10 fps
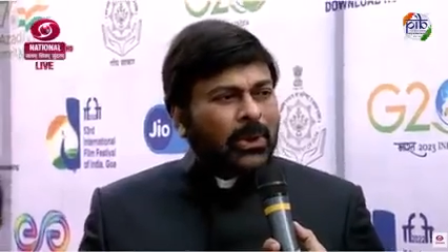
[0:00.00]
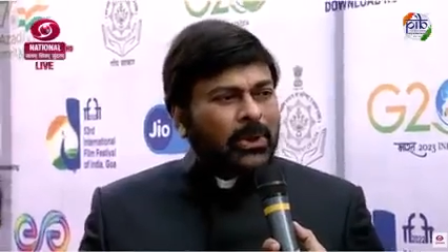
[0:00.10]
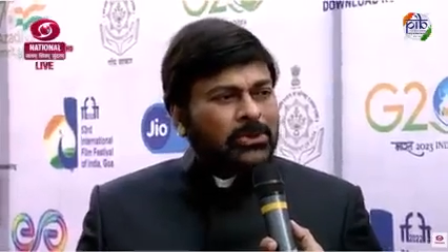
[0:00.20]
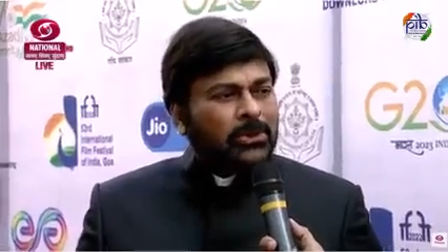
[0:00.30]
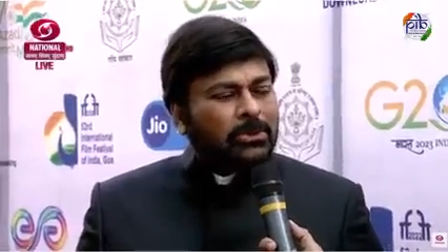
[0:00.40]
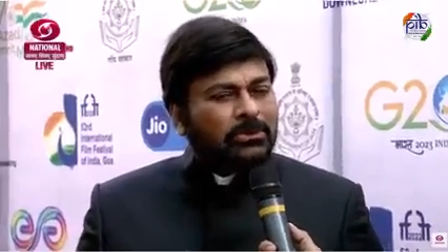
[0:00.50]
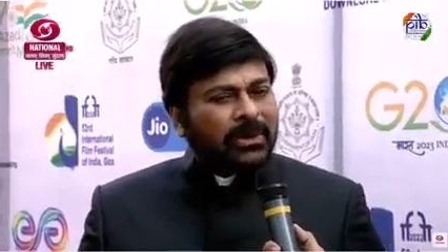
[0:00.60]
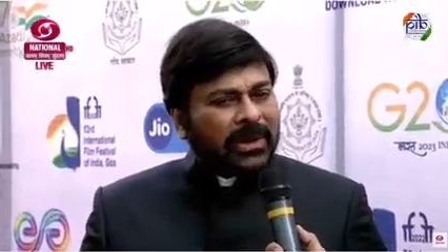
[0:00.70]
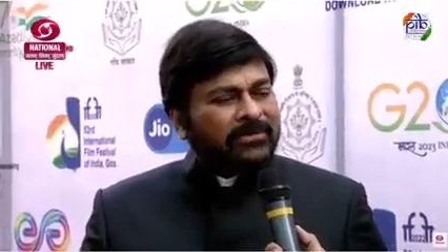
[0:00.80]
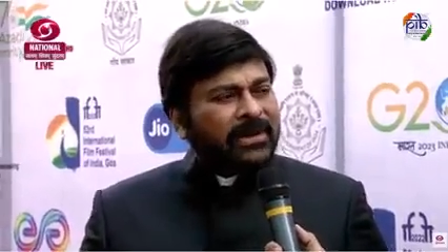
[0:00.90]
So
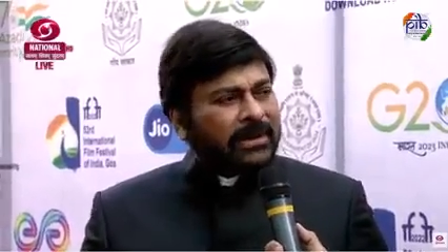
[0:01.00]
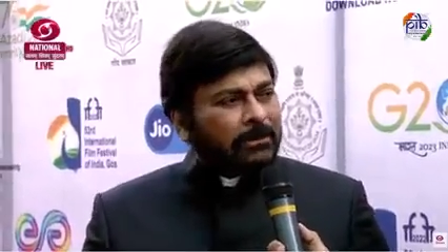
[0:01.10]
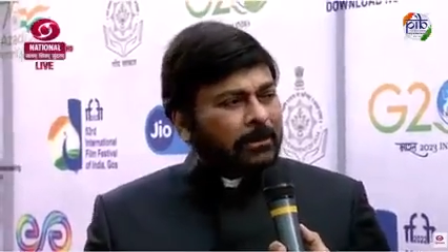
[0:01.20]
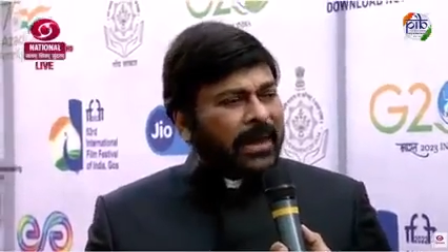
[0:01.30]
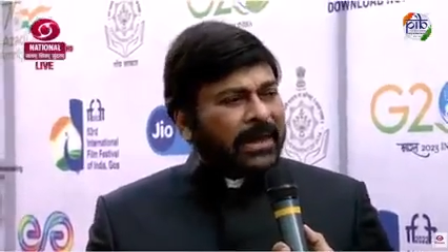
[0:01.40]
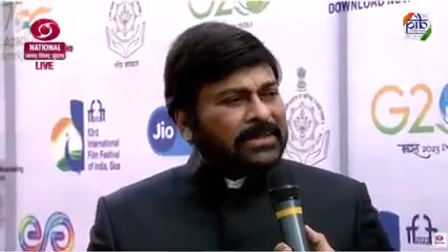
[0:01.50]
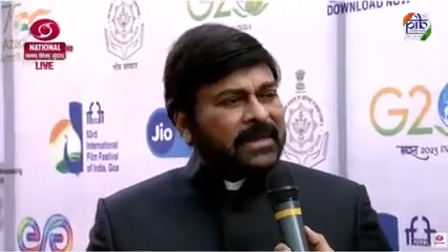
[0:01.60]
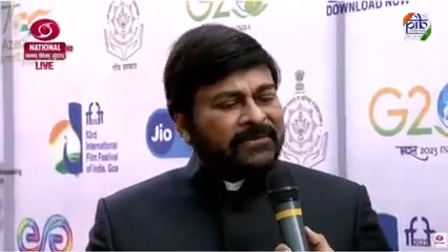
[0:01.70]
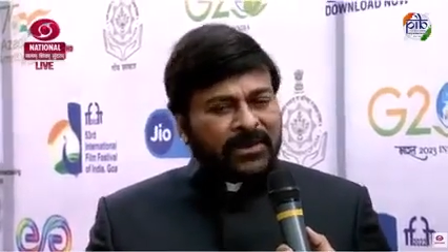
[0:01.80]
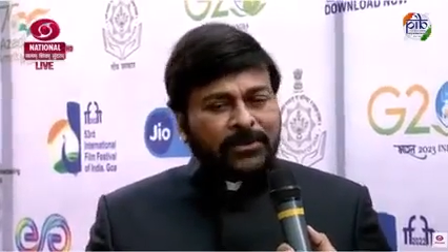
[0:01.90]
wherever it makes,
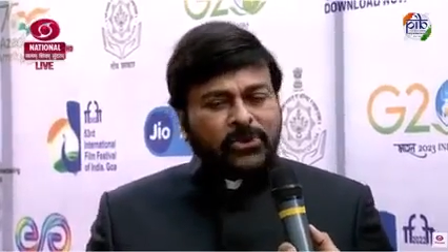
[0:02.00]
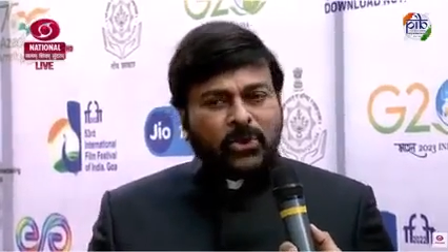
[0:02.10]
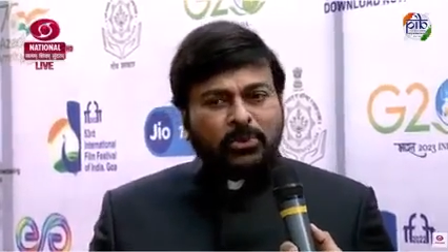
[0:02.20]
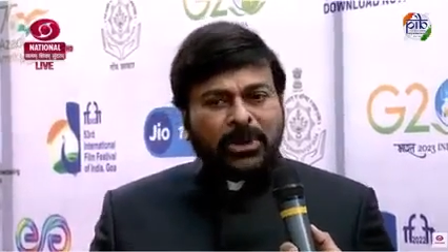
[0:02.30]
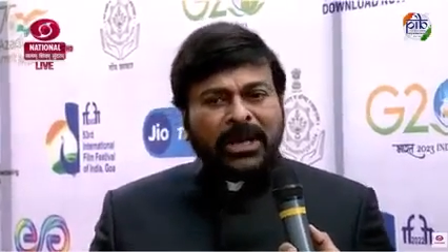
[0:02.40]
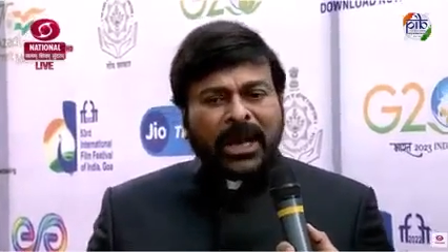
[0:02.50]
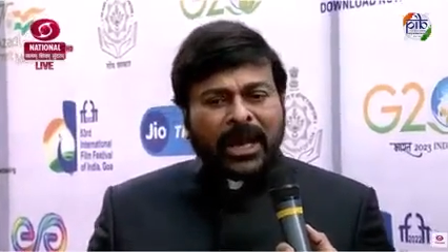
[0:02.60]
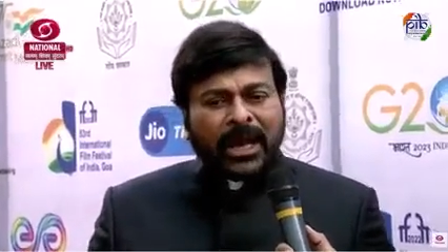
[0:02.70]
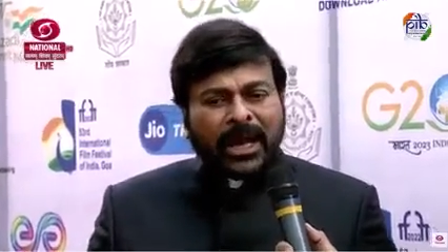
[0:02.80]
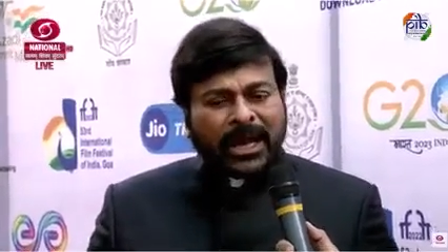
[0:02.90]
the film should be
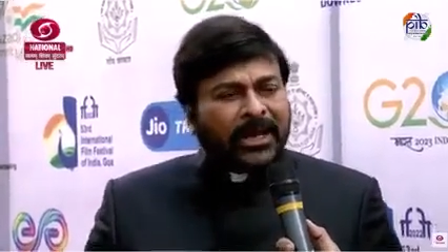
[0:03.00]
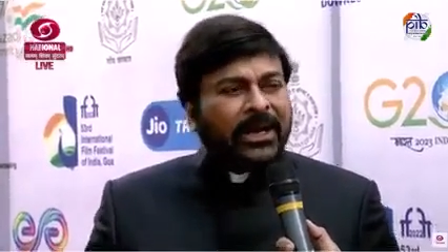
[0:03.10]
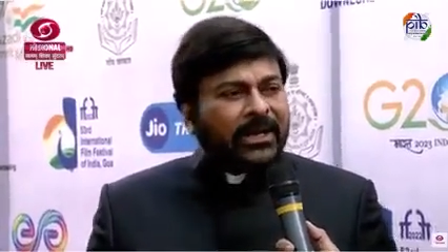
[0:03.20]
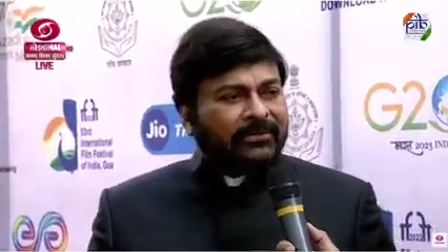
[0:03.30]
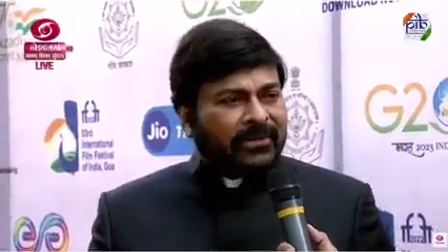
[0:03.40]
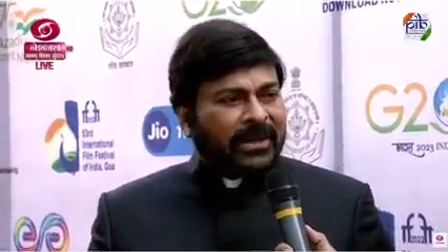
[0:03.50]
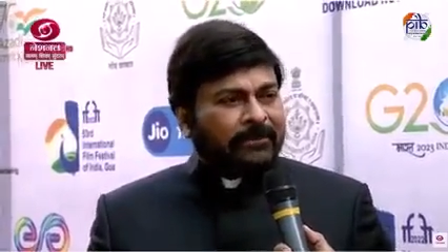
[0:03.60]
Indian film.